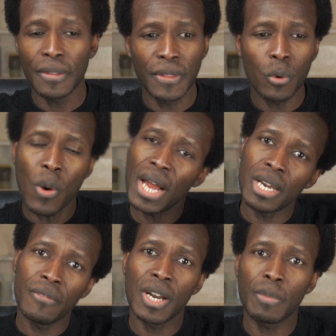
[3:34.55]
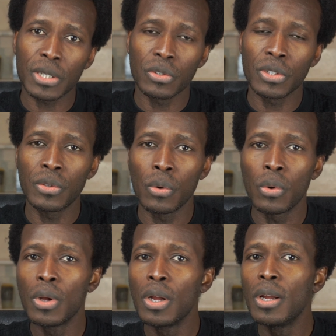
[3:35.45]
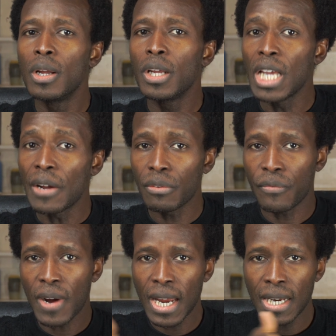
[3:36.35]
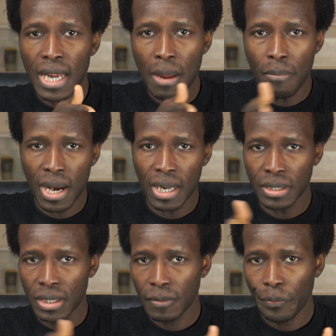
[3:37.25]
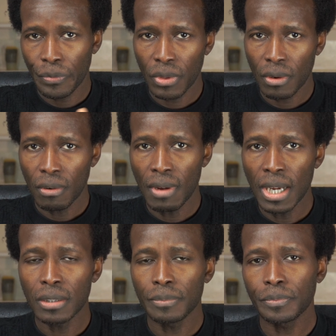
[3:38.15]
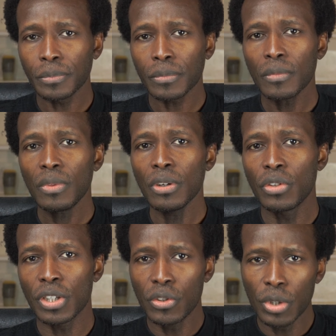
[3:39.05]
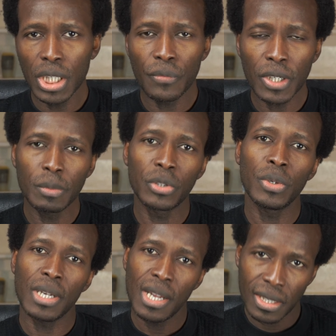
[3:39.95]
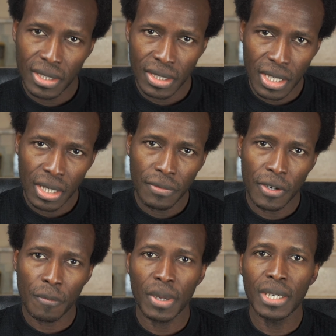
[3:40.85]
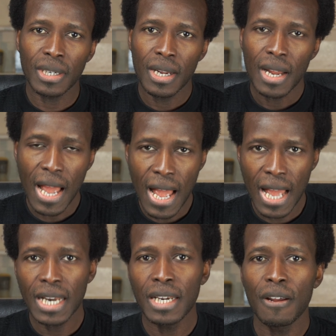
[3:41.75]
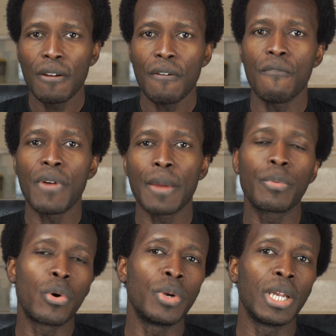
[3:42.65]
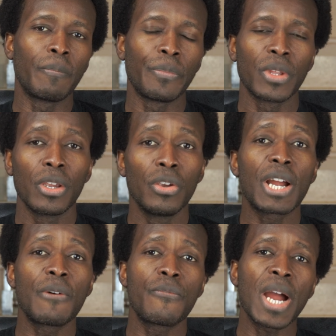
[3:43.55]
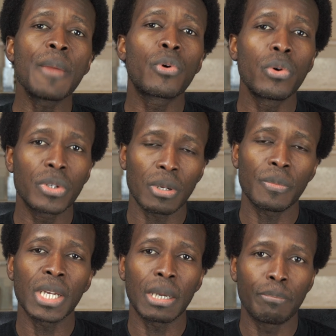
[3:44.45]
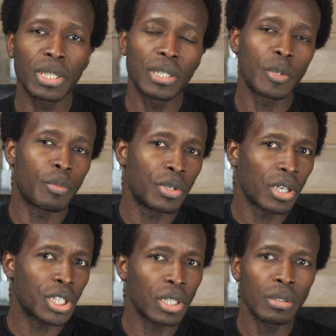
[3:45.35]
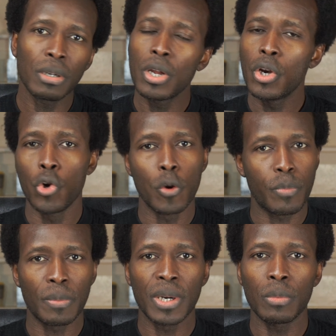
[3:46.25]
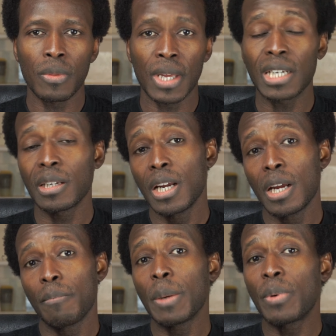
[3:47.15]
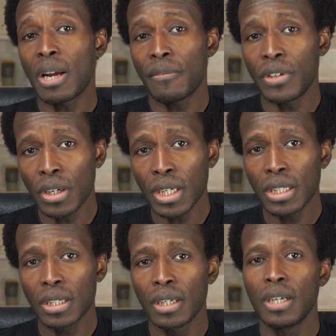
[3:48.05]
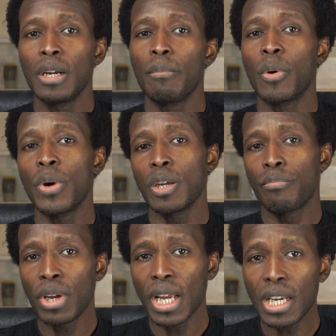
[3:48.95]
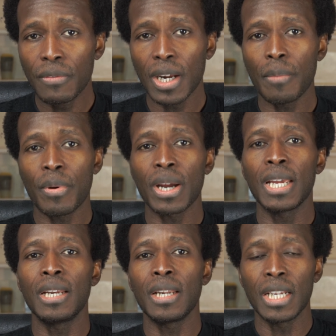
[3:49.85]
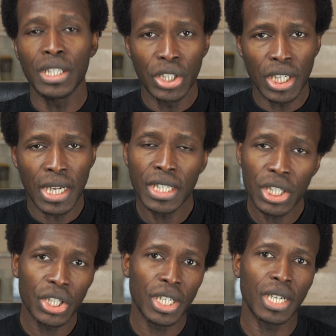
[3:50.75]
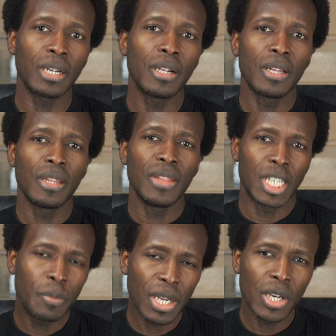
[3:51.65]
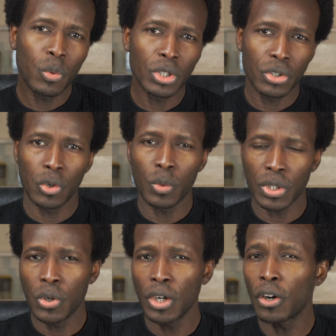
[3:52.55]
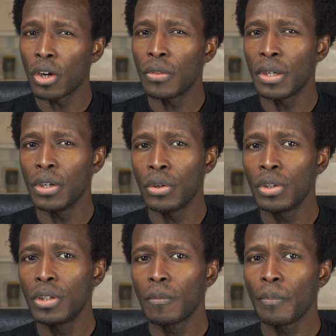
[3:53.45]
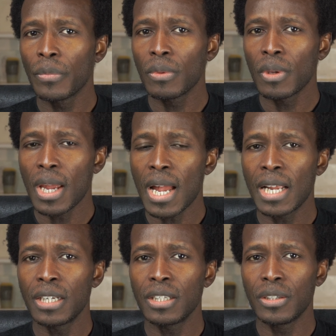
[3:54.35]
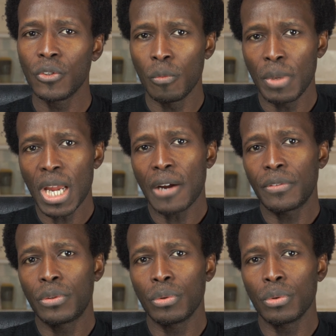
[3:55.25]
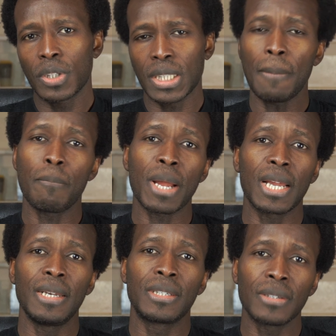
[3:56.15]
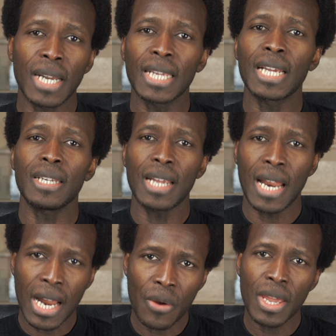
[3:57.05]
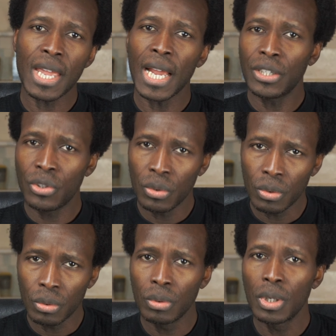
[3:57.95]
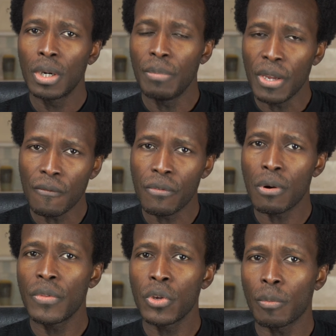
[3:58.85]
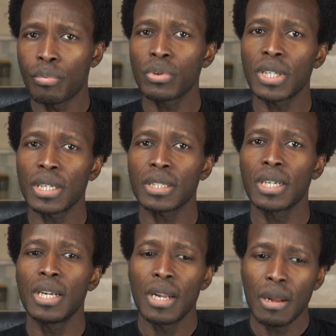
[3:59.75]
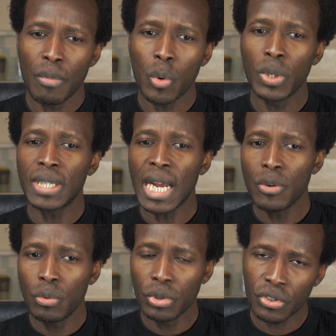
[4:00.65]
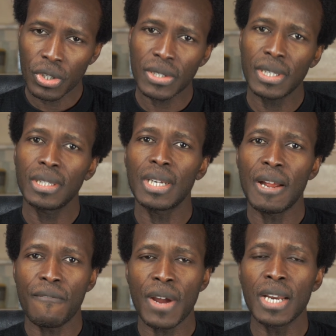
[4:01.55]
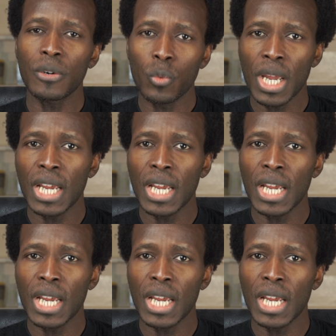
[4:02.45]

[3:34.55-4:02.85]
they think, why are the developers so slow? You have to find a balance, right? So just know the difference between AI-assisted development and vibe coding. You can vibe code something and put it into production, no problem with that. People have done it. But when you bring a developer in, an engineer, they typically want to know what's going on under the hood. And you may have to step back a little and allow AI to be involved in your process. But with time, you will trust it and find out where